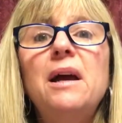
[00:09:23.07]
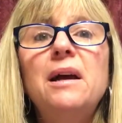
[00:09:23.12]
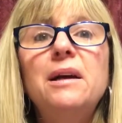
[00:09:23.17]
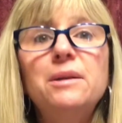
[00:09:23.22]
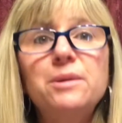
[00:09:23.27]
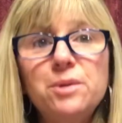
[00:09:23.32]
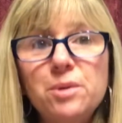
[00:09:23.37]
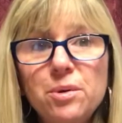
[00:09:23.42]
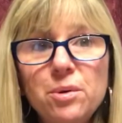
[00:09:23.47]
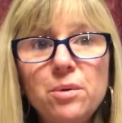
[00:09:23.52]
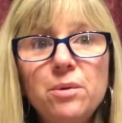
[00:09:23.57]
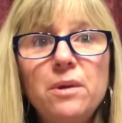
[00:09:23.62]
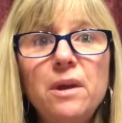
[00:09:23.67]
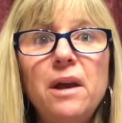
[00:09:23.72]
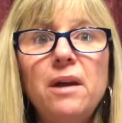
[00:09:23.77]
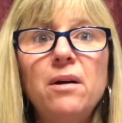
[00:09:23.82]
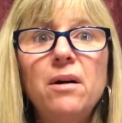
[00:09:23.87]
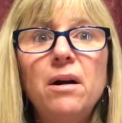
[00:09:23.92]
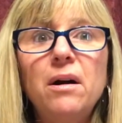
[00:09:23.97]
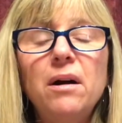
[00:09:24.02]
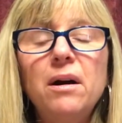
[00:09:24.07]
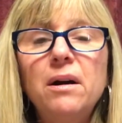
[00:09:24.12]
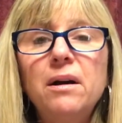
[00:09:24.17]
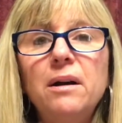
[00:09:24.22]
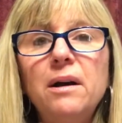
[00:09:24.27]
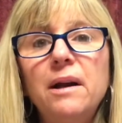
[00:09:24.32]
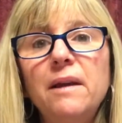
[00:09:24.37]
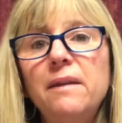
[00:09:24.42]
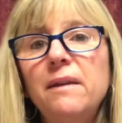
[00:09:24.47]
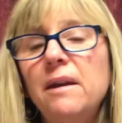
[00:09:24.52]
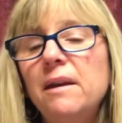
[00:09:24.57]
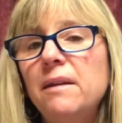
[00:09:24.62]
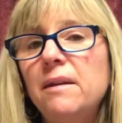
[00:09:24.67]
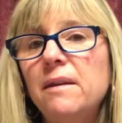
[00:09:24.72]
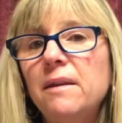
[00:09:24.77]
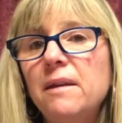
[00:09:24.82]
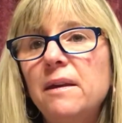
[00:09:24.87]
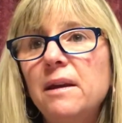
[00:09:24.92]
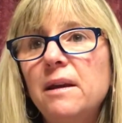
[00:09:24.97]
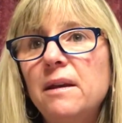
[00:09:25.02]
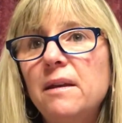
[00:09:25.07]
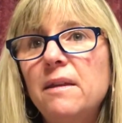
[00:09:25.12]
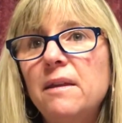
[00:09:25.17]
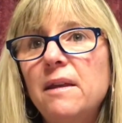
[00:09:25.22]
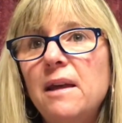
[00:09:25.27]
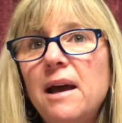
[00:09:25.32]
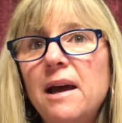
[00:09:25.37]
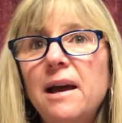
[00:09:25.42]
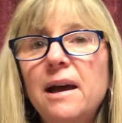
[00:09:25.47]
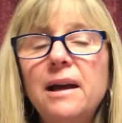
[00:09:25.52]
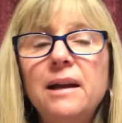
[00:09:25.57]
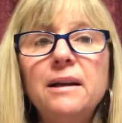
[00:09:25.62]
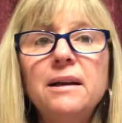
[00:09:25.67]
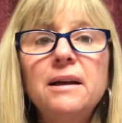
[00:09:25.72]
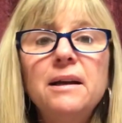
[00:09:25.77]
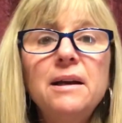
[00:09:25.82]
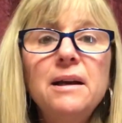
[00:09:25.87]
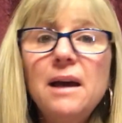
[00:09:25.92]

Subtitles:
as who they are and they think that